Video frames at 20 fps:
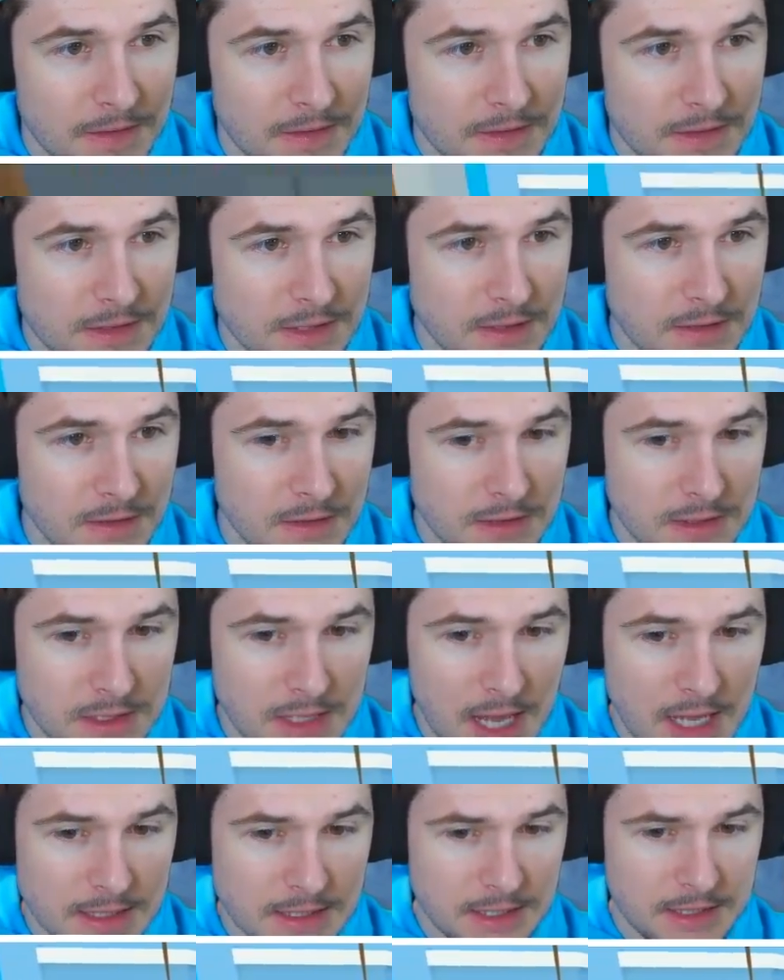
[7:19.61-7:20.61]
So there's
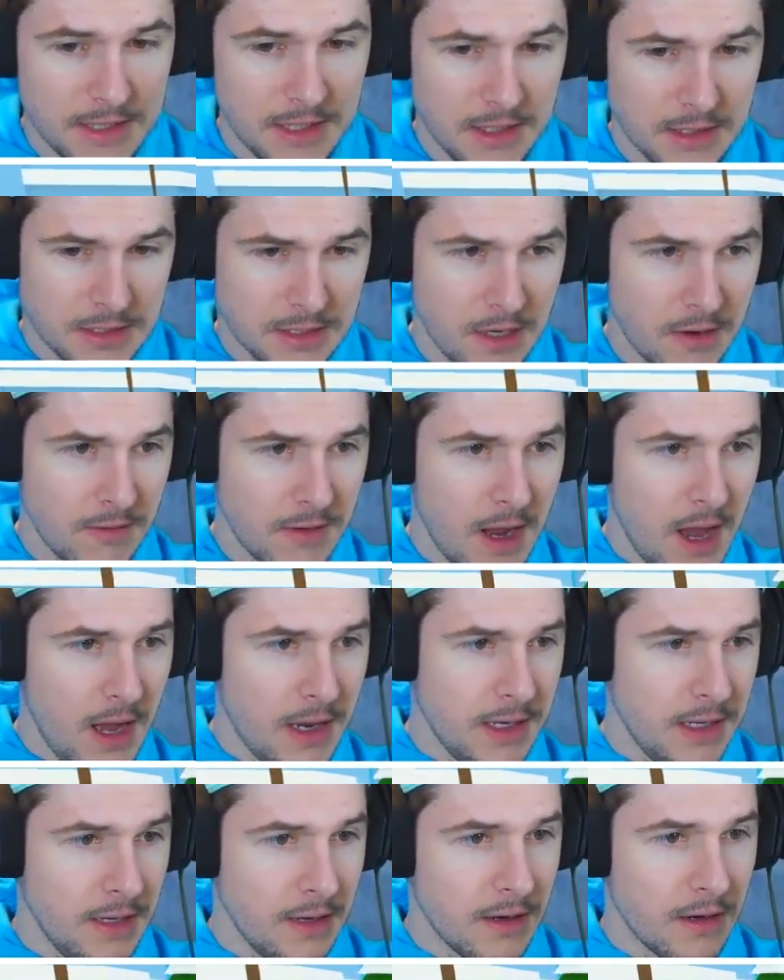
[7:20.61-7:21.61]
lots of things going
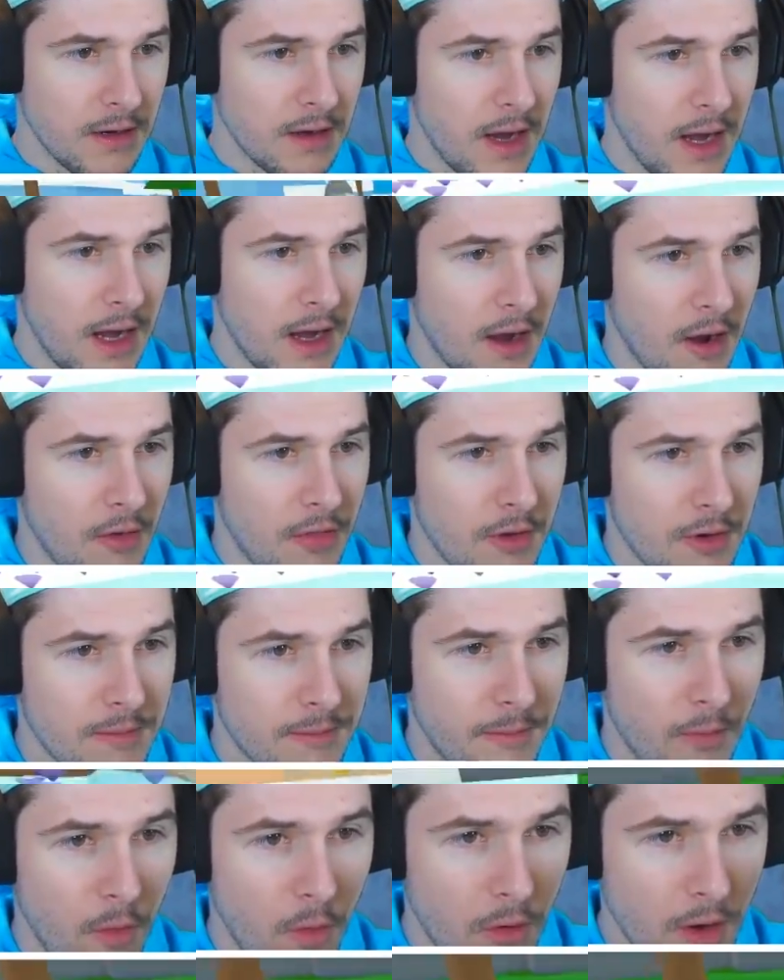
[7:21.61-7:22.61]
on here. Uh, are there
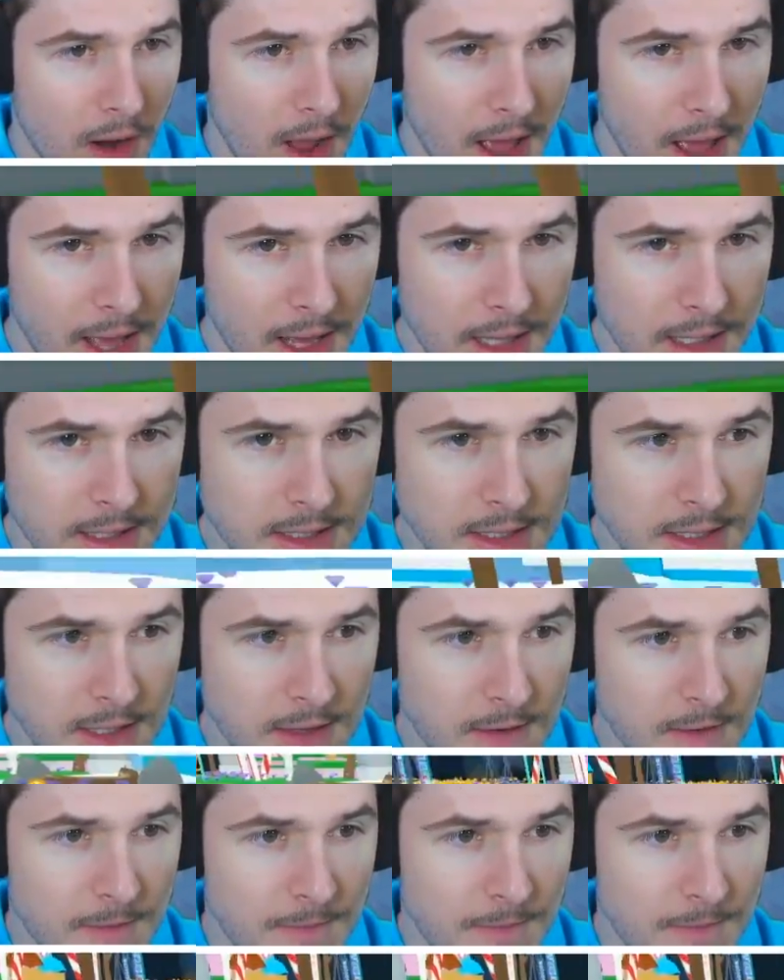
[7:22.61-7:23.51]
more eggs?